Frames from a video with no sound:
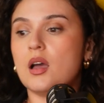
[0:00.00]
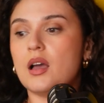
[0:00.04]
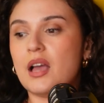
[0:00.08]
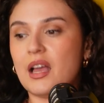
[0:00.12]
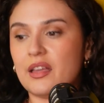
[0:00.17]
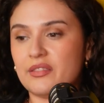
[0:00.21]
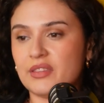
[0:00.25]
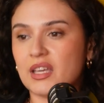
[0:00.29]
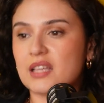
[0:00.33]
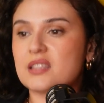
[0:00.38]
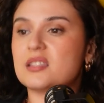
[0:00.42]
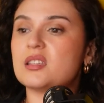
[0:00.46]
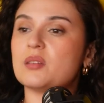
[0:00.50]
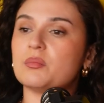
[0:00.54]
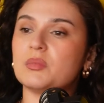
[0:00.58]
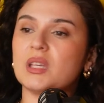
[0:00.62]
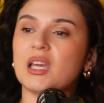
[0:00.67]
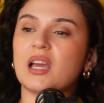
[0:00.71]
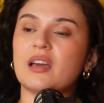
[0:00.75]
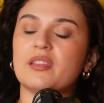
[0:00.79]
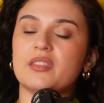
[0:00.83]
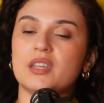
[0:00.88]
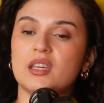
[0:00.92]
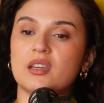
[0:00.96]
And that's
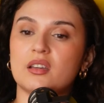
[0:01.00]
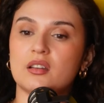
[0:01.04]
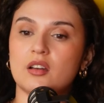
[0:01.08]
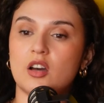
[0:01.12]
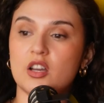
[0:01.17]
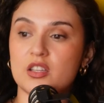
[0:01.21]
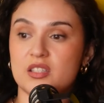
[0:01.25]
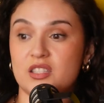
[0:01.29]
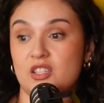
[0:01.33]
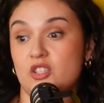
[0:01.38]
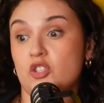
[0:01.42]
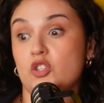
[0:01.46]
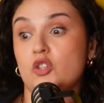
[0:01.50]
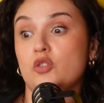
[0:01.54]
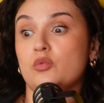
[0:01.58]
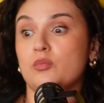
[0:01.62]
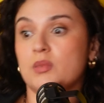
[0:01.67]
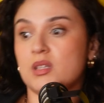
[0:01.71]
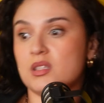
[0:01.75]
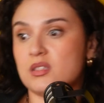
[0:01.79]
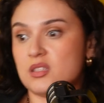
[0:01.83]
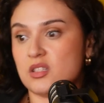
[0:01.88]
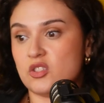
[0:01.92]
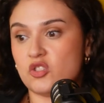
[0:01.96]
something I think us as
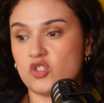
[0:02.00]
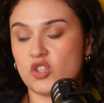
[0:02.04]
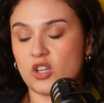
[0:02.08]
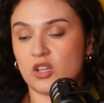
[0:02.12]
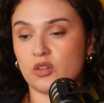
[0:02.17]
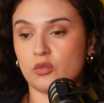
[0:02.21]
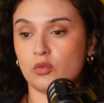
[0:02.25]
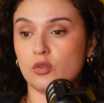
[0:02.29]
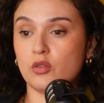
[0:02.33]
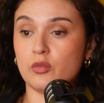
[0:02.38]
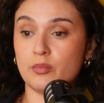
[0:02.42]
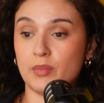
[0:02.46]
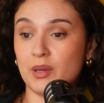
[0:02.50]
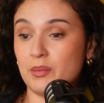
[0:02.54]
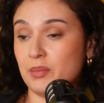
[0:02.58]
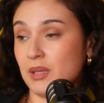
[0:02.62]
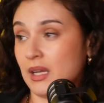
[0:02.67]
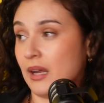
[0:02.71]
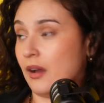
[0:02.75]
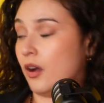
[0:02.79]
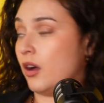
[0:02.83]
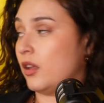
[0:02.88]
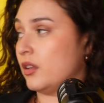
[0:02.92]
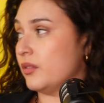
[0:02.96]
humans in general, and maybe
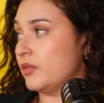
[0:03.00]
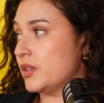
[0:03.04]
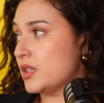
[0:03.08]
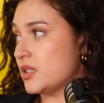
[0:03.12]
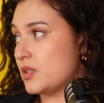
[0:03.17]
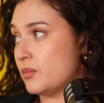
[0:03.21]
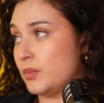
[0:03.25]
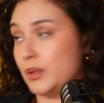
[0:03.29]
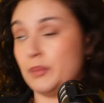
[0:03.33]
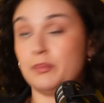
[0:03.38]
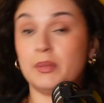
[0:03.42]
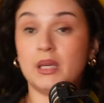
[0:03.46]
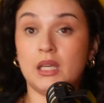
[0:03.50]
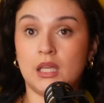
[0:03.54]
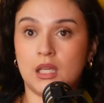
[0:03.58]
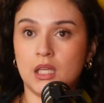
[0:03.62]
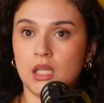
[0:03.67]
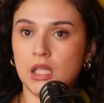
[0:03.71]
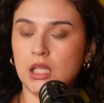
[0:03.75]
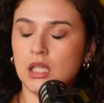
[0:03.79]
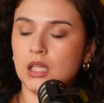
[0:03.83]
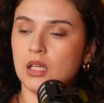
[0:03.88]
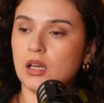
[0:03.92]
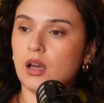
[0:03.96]
not all of us, but
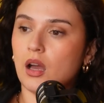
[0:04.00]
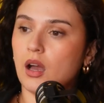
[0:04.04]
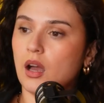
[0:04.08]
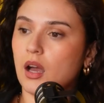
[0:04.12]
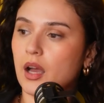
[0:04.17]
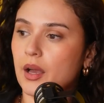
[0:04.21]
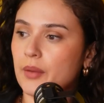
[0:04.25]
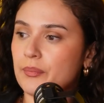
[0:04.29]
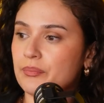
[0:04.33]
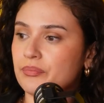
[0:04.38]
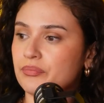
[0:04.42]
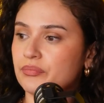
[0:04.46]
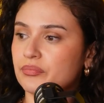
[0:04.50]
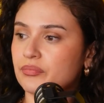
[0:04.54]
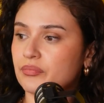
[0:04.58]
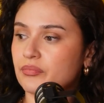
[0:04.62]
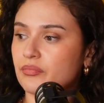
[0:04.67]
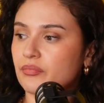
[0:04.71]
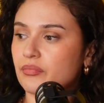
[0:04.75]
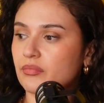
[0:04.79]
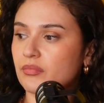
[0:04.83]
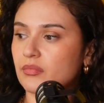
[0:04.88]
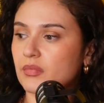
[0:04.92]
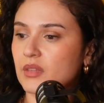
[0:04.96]
me,
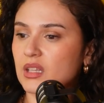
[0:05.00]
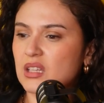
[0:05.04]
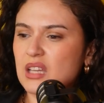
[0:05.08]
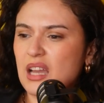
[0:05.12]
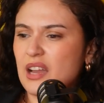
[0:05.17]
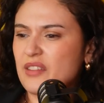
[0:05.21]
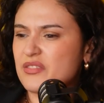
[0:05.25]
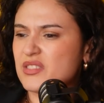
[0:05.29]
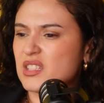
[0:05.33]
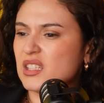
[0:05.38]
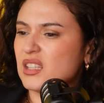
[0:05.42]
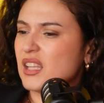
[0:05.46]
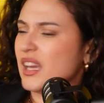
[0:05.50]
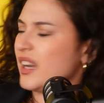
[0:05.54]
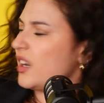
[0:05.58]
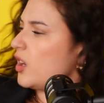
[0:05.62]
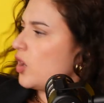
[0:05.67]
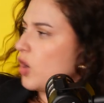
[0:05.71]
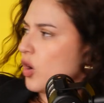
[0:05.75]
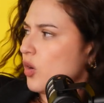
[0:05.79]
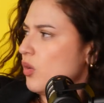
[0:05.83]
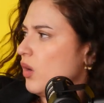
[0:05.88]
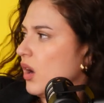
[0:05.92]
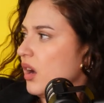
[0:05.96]
have to let
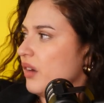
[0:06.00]
go